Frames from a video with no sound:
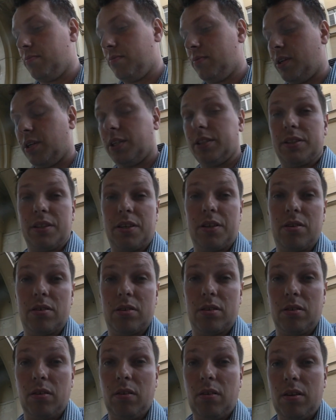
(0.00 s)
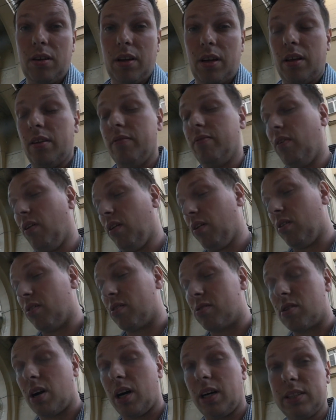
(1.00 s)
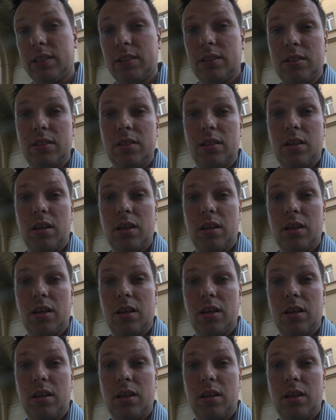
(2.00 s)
There's the girl in Volgograd.